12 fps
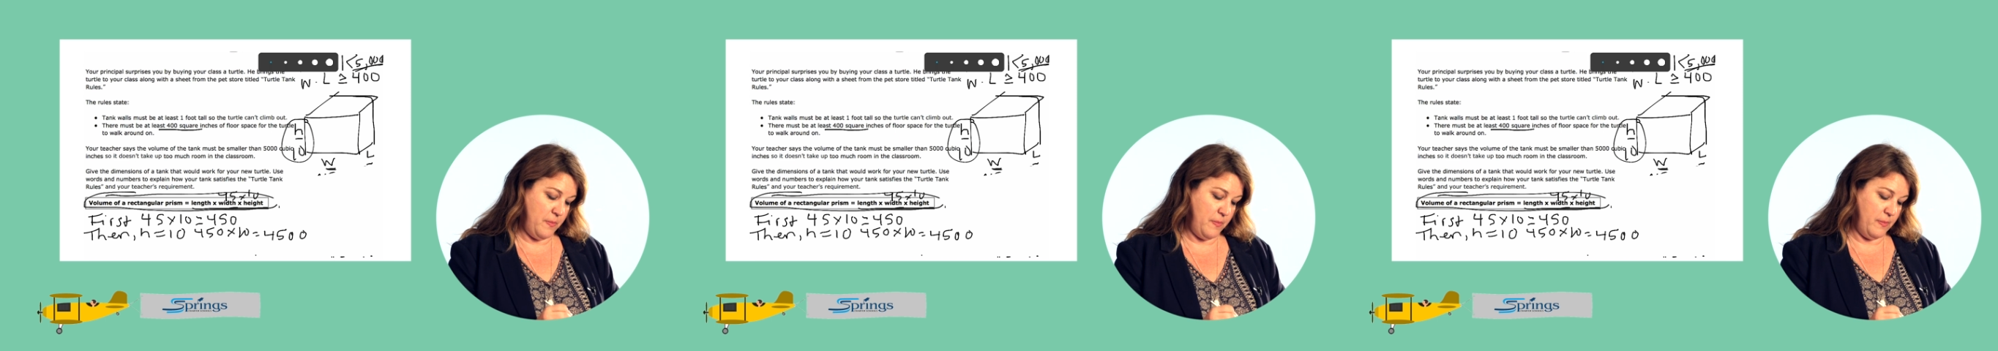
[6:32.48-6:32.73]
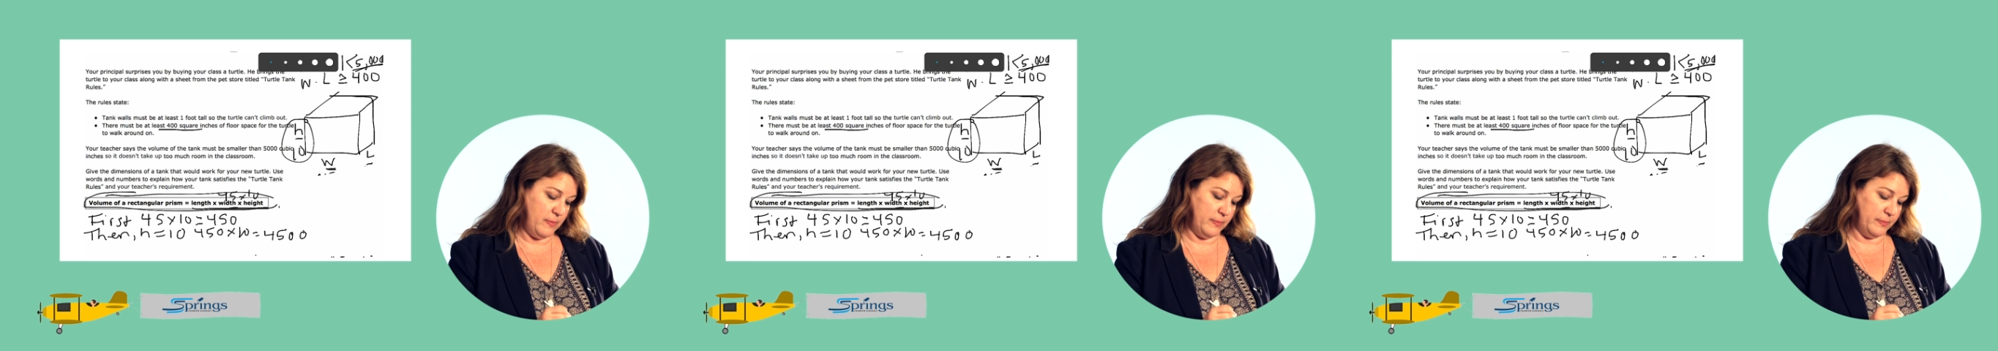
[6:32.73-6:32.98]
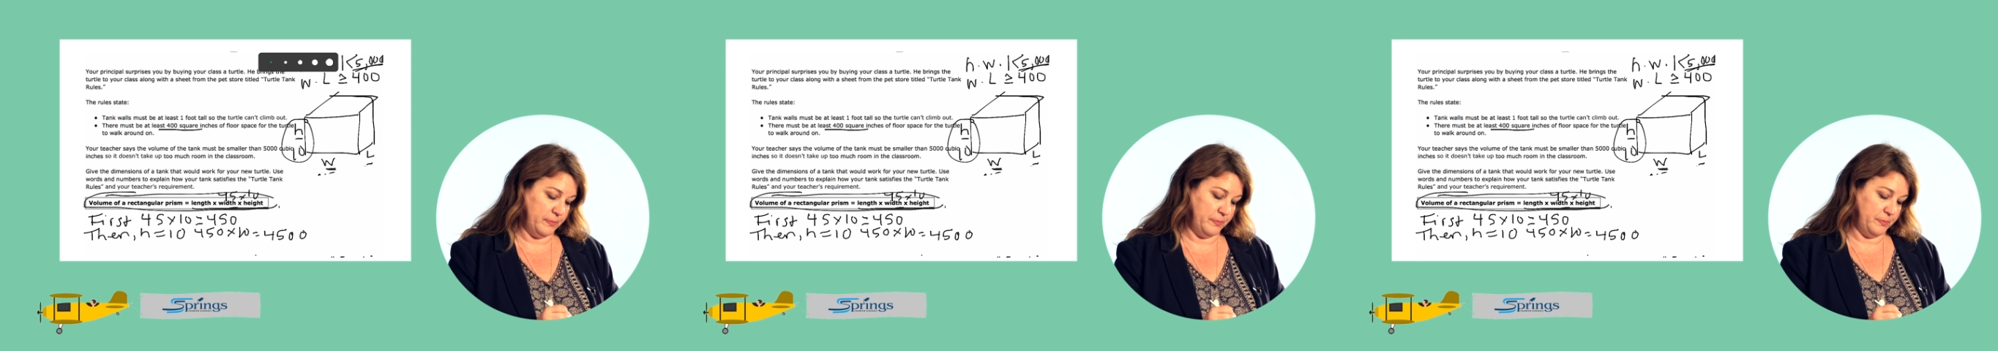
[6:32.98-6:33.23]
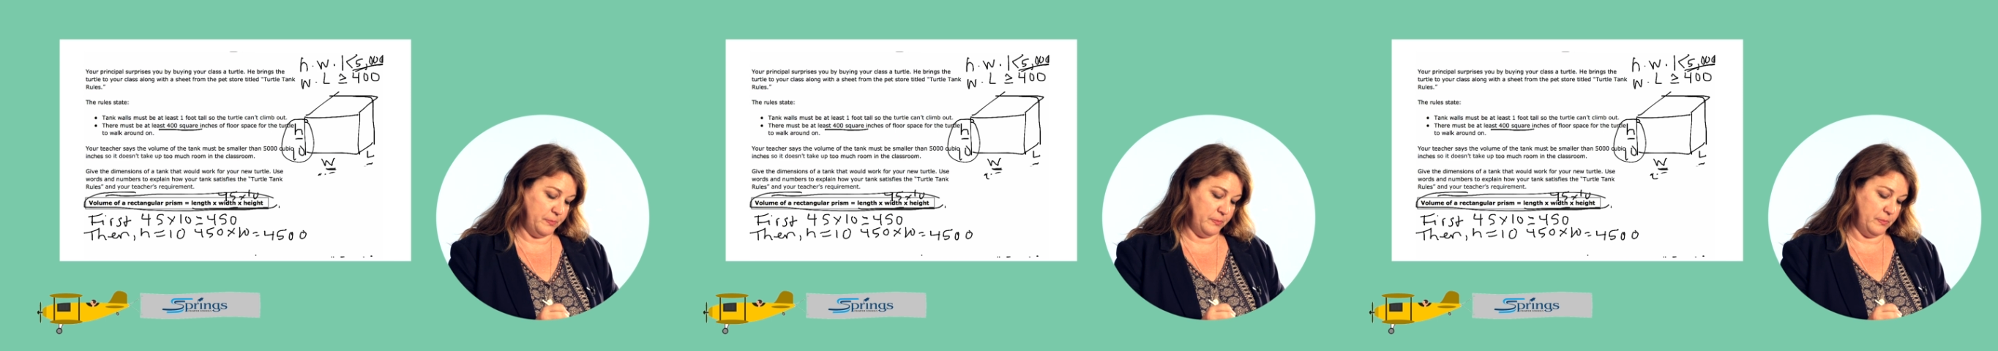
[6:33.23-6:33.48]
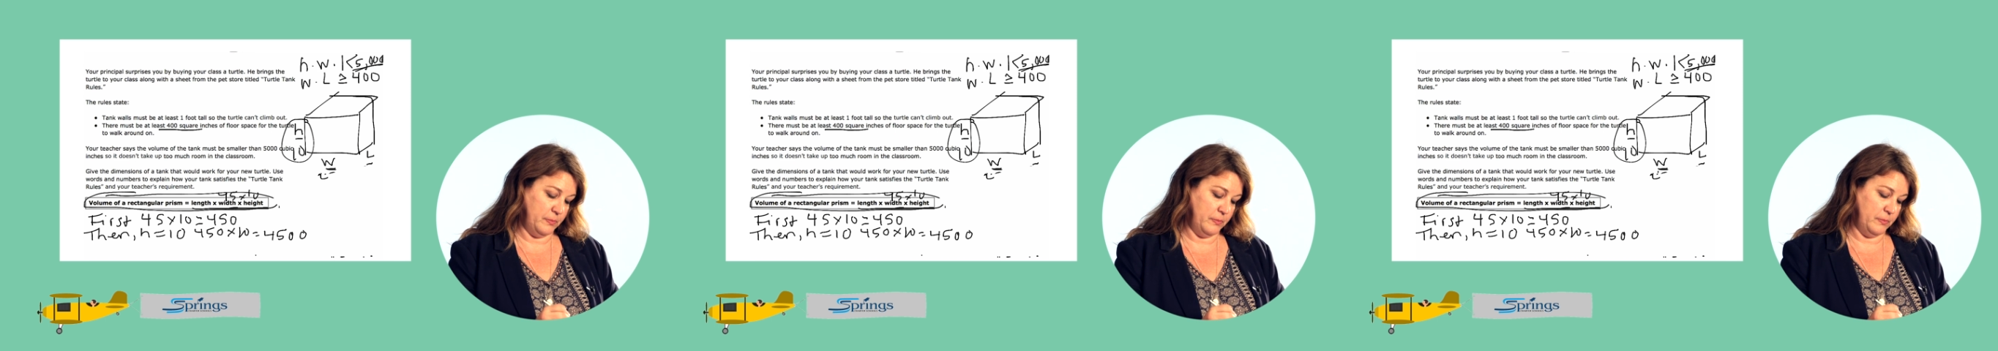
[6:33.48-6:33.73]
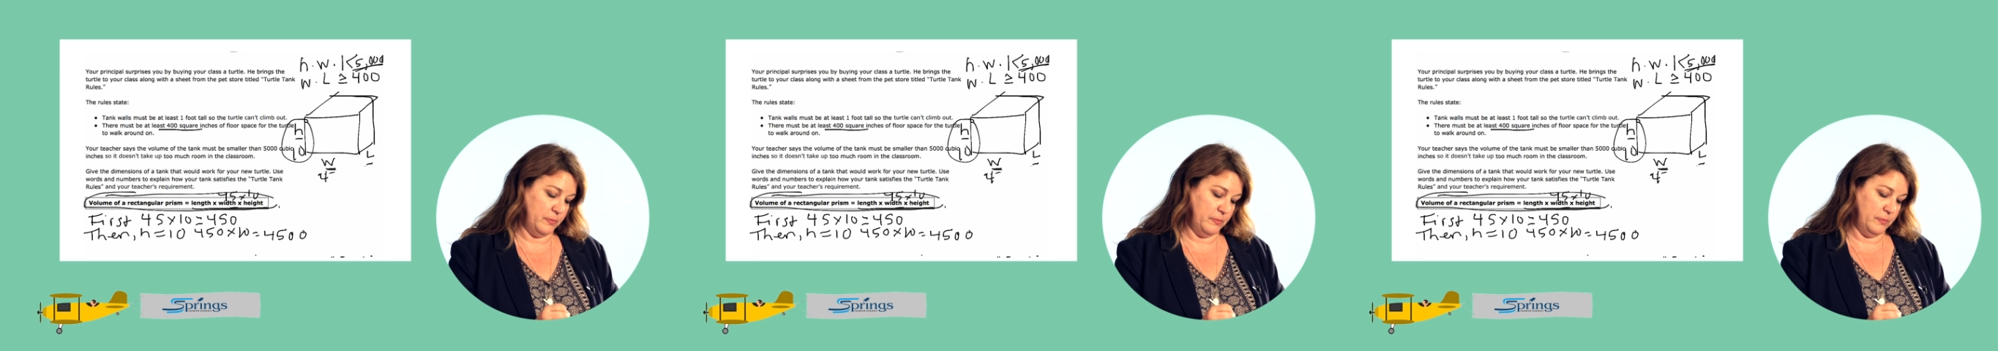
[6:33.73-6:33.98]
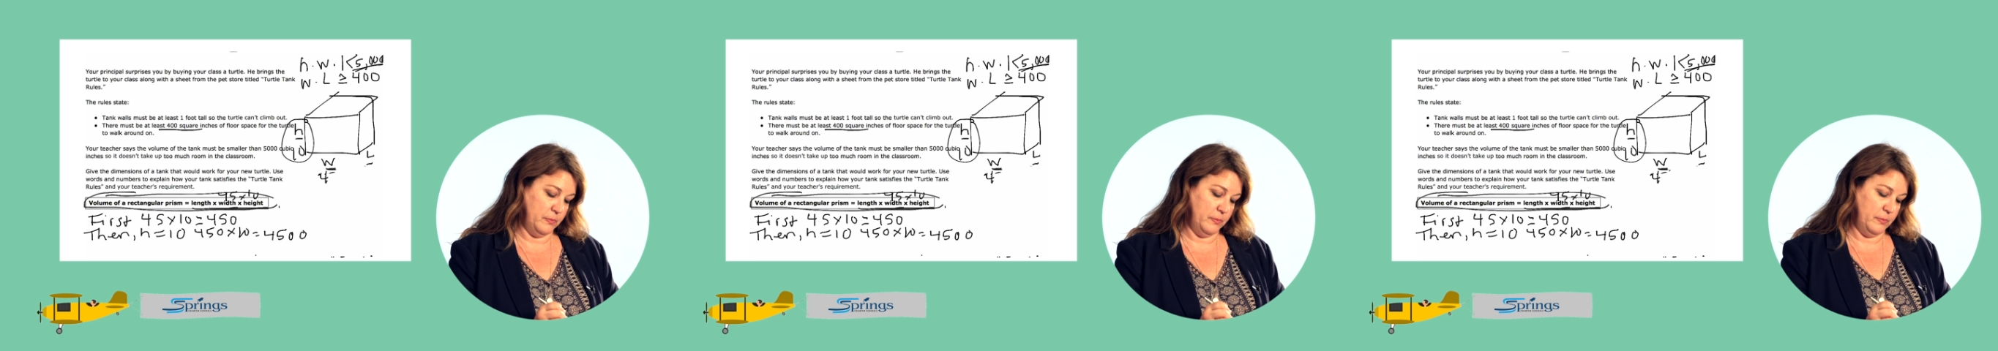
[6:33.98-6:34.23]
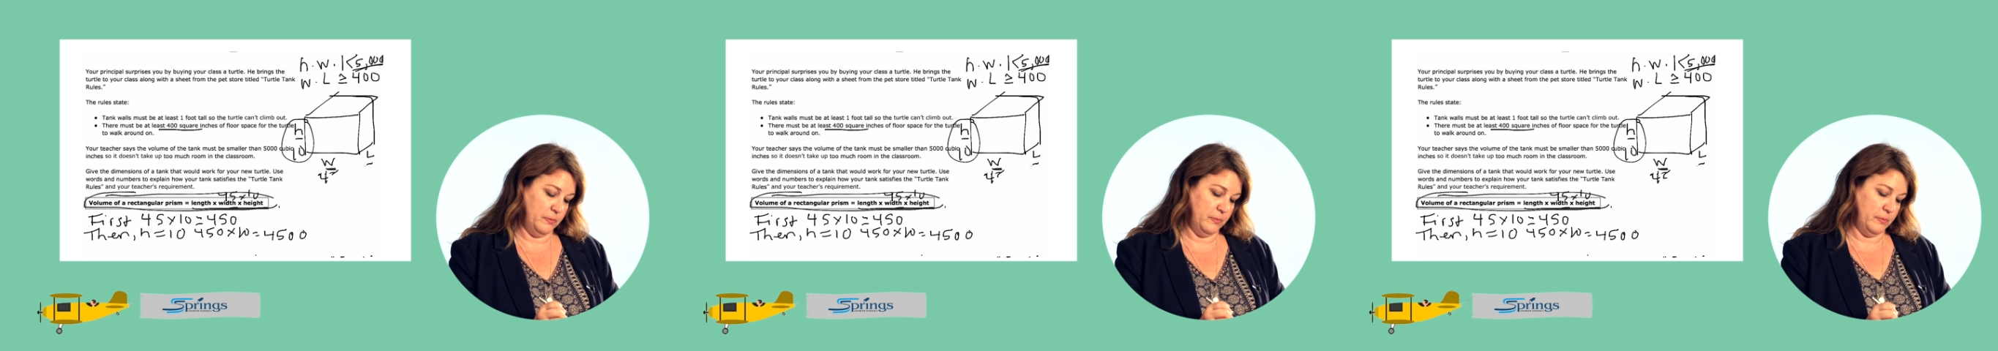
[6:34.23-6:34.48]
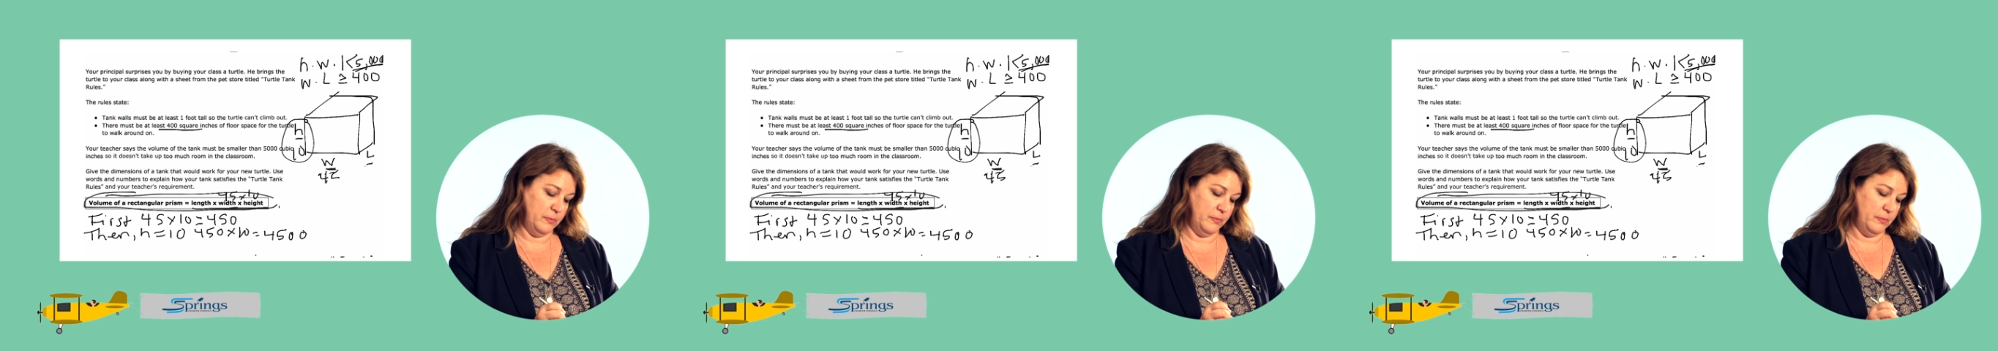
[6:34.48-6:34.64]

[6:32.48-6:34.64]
[no speech]